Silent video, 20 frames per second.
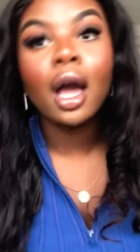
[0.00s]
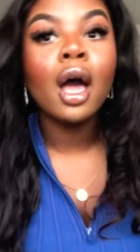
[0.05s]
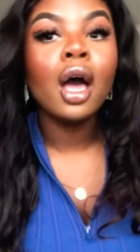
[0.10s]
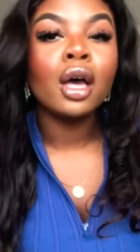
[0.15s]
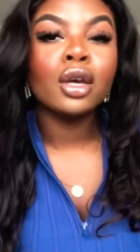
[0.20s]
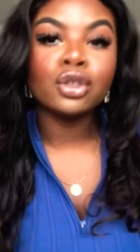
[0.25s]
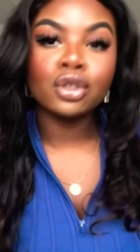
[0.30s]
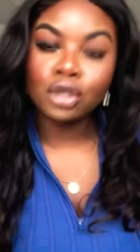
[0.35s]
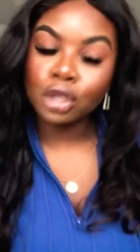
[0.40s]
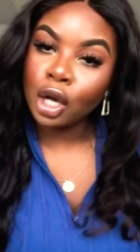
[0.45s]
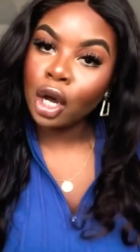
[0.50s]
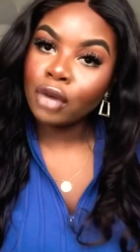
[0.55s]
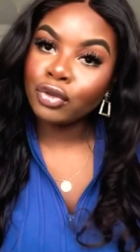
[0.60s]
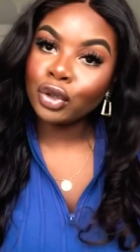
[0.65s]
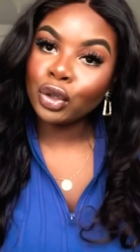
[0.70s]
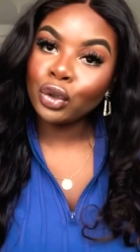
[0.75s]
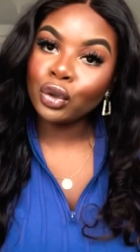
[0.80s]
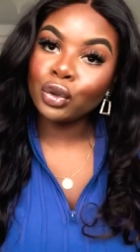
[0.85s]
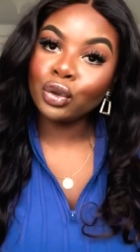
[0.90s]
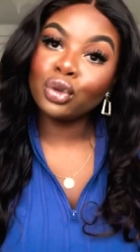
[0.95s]
Zara
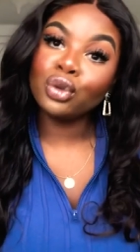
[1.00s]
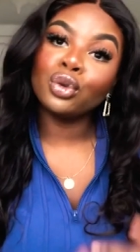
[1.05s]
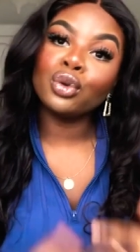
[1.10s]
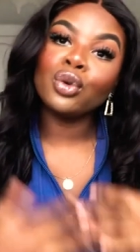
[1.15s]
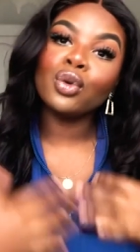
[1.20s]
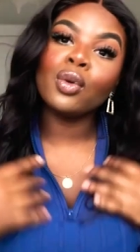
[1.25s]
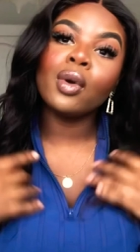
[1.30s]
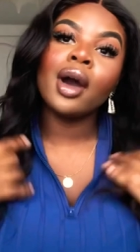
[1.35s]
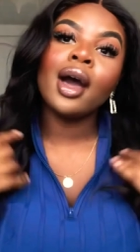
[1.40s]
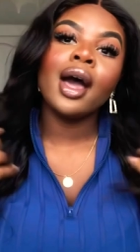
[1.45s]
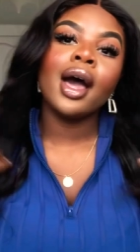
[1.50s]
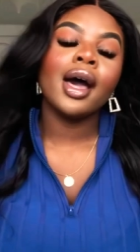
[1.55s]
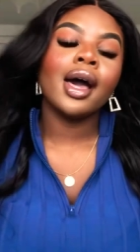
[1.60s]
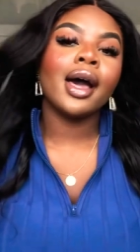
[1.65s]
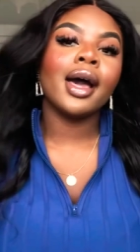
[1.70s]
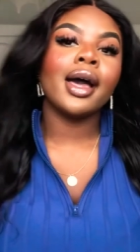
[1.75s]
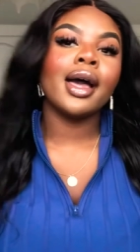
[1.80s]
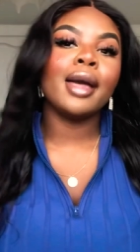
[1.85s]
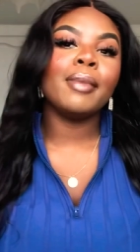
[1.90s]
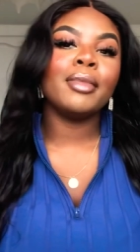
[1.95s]
haul.
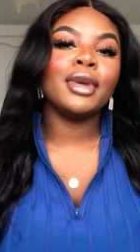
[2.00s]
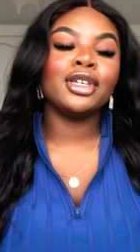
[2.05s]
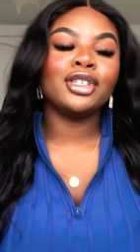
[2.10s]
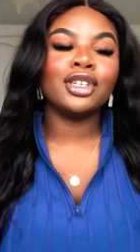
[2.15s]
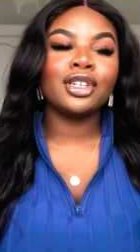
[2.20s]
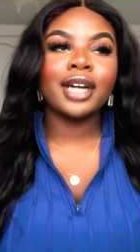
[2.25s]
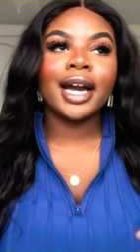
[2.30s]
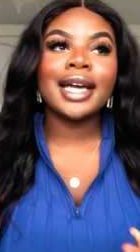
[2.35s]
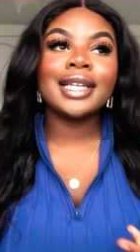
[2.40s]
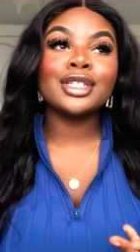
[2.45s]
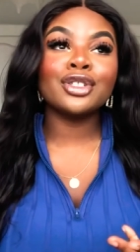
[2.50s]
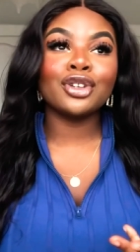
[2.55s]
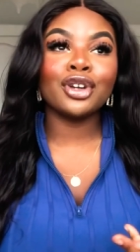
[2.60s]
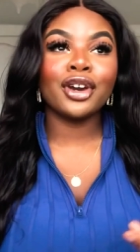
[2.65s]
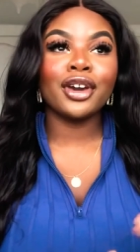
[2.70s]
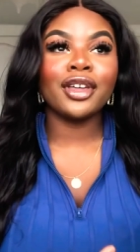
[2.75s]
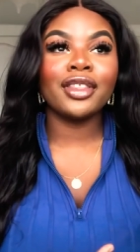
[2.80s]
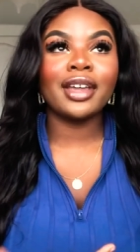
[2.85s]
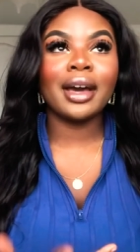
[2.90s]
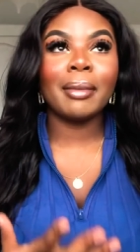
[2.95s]
Um, you guys know
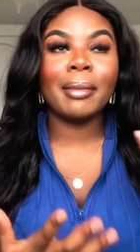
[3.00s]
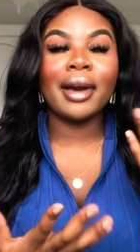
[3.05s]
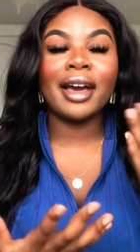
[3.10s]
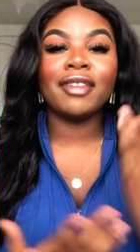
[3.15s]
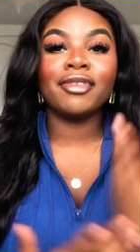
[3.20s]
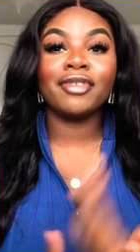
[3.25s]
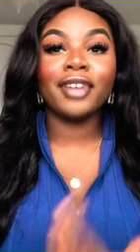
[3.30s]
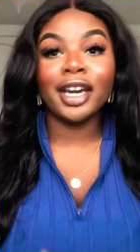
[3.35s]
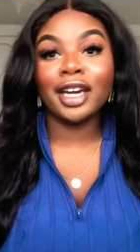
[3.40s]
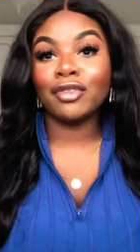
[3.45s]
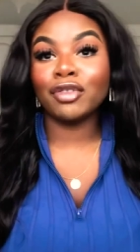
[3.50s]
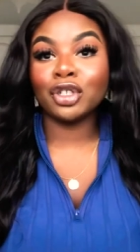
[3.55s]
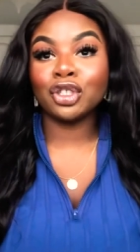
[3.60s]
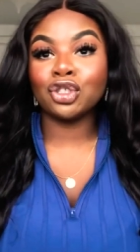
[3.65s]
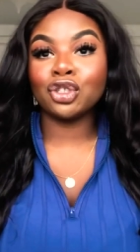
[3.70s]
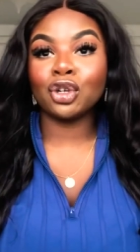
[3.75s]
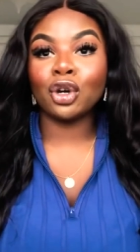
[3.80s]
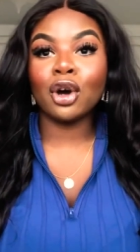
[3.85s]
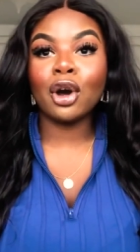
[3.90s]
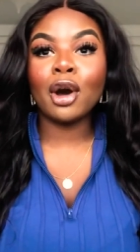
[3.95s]
that my favourite
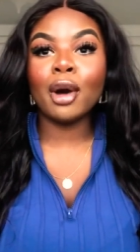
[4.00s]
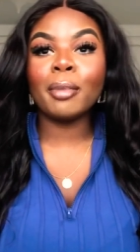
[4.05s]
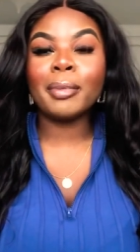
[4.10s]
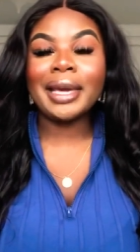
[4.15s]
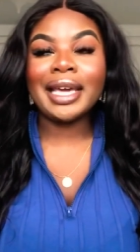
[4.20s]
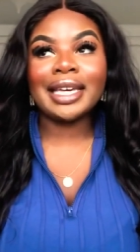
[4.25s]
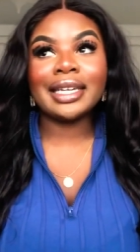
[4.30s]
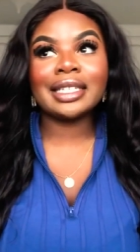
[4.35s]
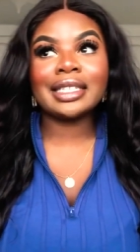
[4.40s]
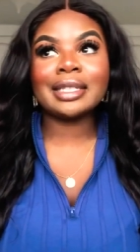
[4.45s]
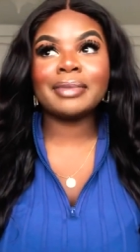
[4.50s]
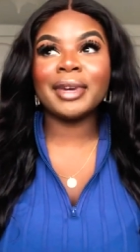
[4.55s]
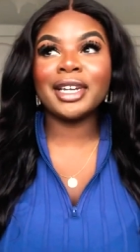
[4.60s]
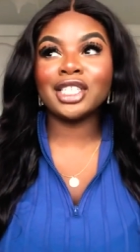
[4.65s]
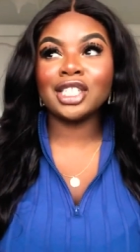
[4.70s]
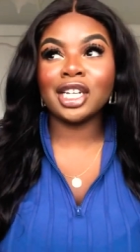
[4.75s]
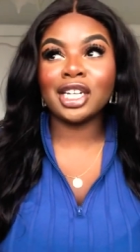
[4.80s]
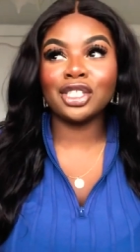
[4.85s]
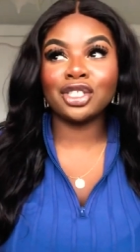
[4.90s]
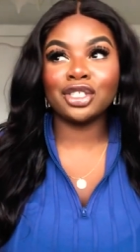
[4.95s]
shop
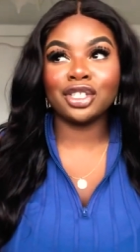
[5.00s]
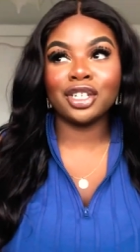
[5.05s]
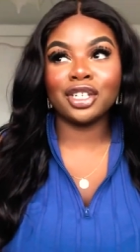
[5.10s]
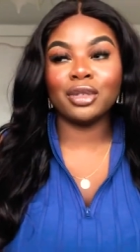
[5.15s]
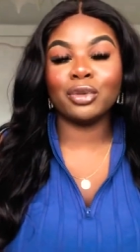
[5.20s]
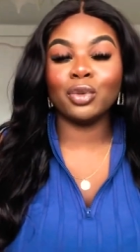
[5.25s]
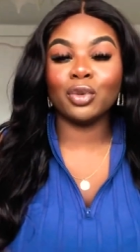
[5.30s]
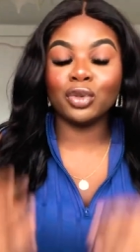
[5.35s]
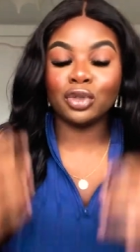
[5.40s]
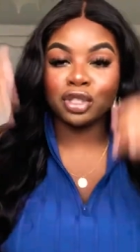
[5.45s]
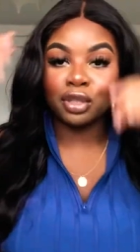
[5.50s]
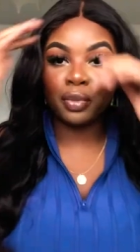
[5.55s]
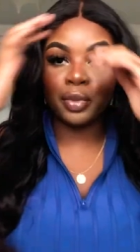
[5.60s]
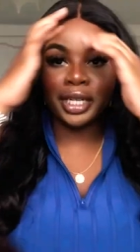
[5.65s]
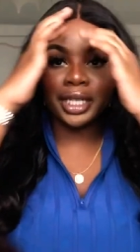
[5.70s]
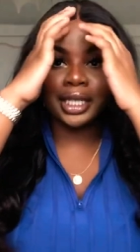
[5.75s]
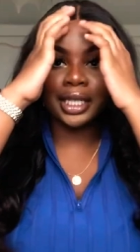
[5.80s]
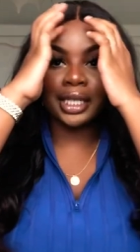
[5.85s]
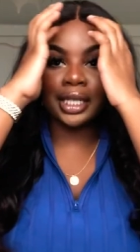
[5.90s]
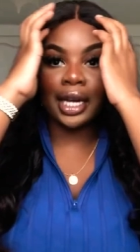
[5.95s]
especially during autumn
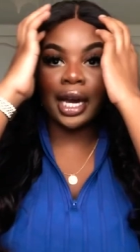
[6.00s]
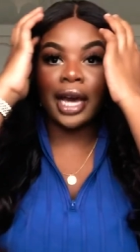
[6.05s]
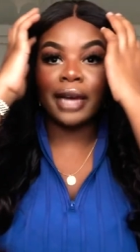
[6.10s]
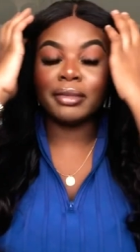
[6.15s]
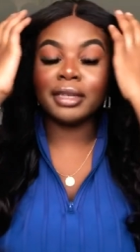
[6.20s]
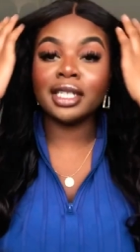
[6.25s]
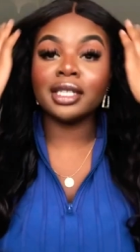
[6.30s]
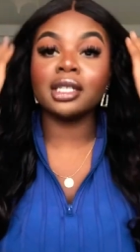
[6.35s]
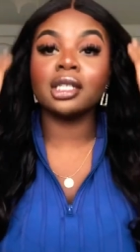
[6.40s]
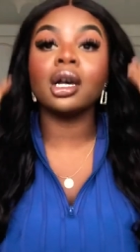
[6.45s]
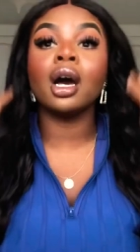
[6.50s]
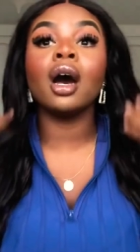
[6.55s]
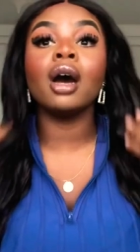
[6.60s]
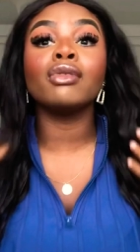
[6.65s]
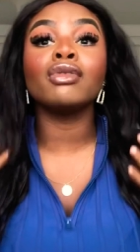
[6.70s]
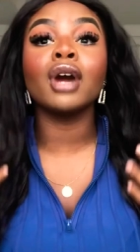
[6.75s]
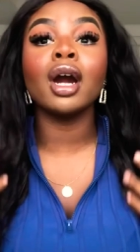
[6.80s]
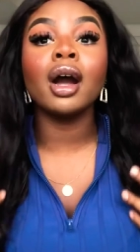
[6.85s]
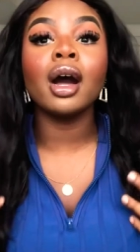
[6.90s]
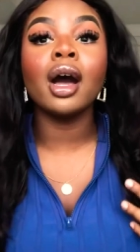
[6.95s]
winter time is
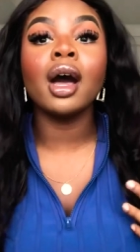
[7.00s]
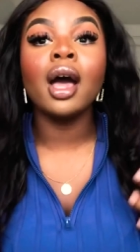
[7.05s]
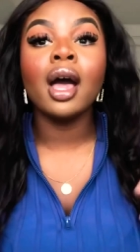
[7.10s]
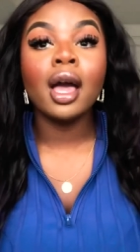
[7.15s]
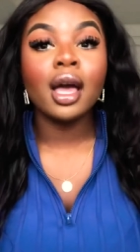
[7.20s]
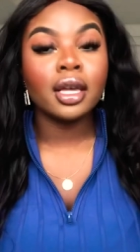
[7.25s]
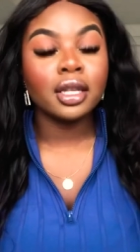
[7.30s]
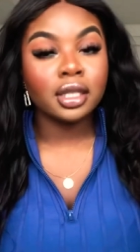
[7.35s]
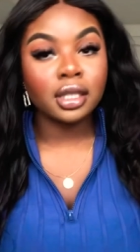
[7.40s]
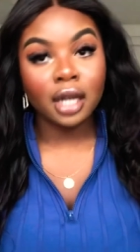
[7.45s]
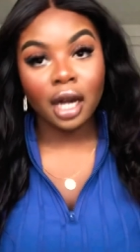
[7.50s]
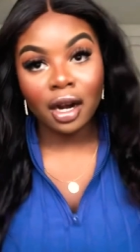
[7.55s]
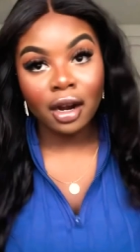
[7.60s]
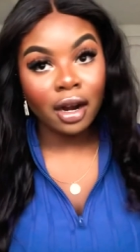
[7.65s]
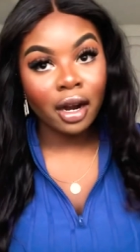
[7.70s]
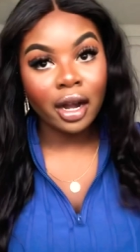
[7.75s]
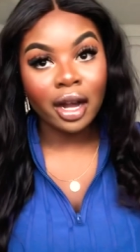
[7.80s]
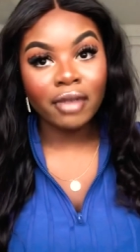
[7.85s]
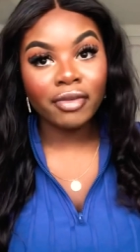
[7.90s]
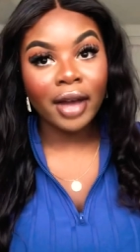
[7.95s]
Zara. Zara
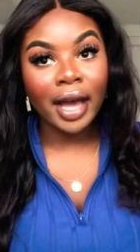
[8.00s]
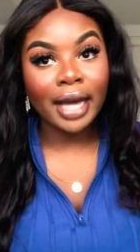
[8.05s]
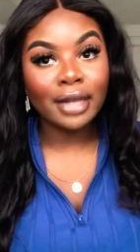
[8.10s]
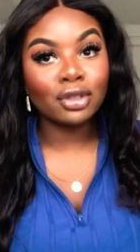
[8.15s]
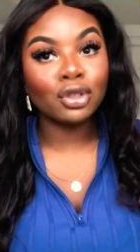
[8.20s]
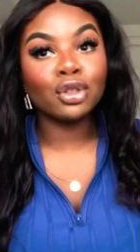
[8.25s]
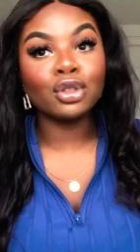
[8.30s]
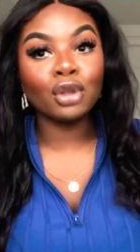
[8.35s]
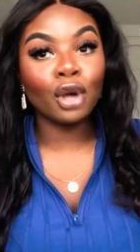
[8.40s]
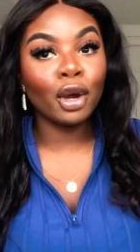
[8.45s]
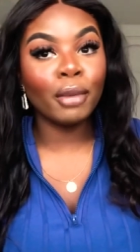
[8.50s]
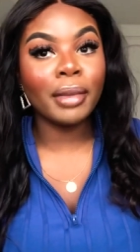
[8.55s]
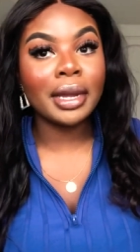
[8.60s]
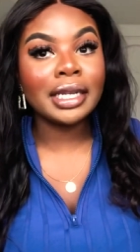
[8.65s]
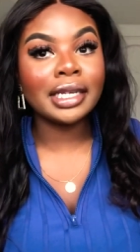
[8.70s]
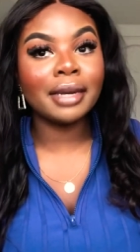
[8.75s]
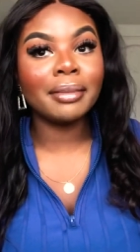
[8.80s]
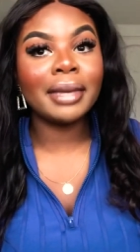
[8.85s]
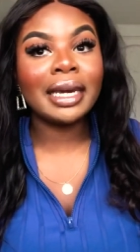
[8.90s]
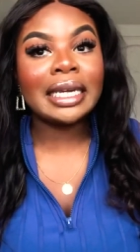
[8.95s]
have had so many
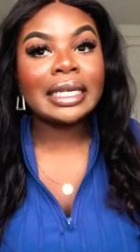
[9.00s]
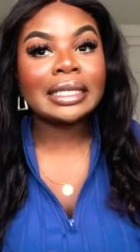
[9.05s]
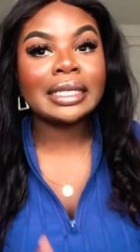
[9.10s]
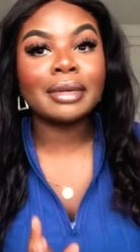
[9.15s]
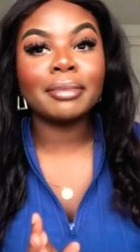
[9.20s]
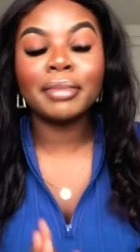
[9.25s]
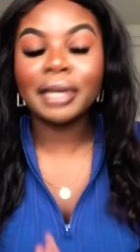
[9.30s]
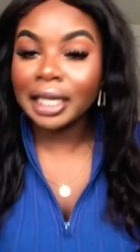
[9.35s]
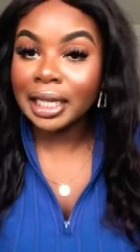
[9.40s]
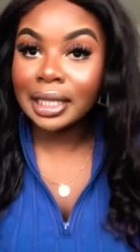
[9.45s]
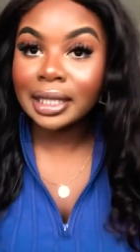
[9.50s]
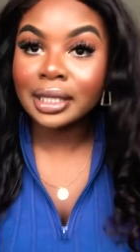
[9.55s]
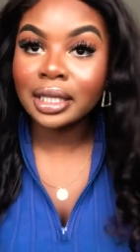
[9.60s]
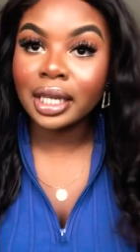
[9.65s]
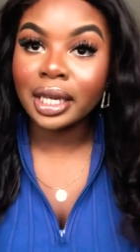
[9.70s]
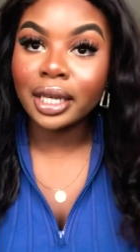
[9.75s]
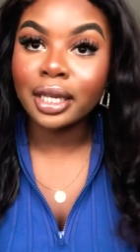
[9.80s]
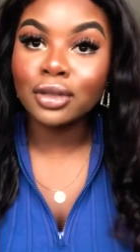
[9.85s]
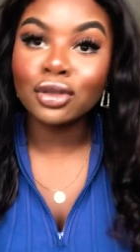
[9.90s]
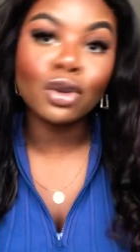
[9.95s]
amazing
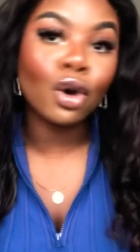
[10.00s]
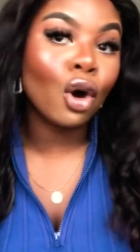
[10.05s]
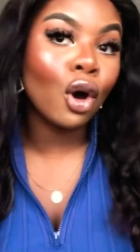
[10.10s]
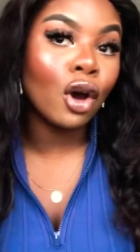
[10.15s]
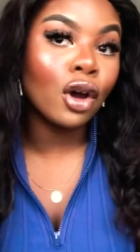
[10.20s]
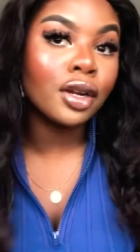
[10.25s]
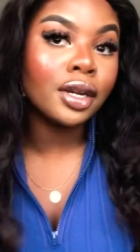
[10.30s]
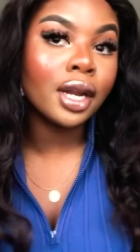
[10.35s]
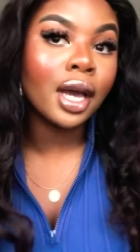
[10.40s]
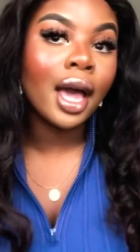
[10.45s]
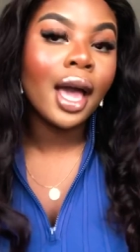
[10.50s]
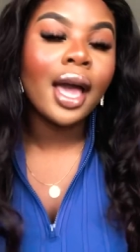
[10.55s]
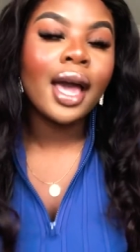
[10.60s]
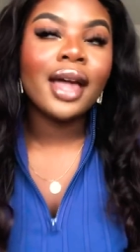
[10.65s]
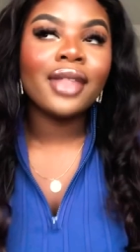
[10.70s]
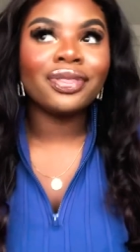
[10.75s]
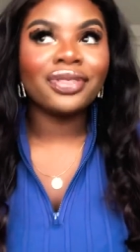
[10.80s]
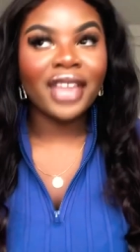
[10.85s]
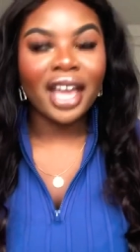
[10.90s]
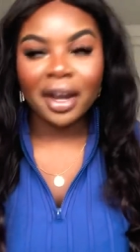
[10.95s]
pieces on
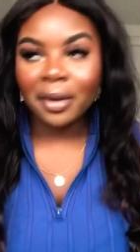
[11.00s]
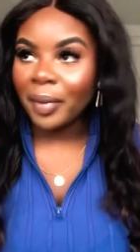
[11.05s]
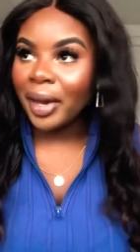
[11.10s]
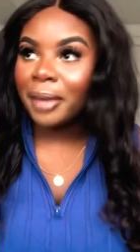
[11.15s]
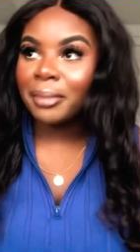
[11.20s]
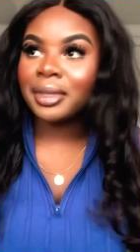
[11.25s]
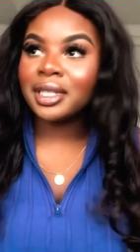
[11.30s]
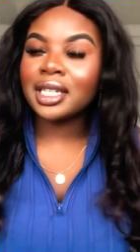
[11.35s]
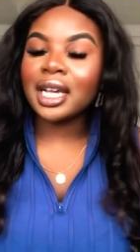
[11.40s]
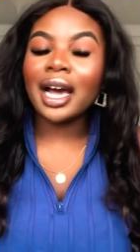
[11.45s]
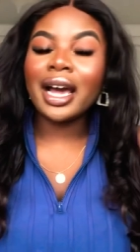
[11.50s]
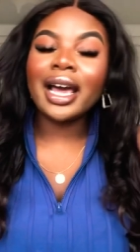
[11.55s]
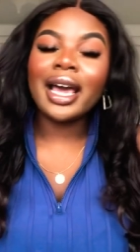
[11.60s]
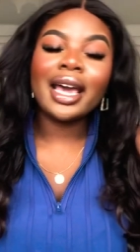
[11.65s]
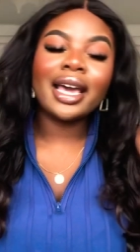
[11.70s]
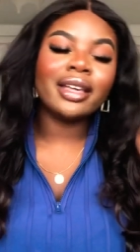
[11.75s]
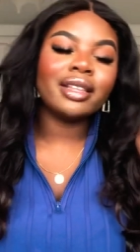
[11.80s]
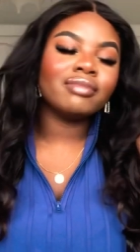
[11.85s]
their website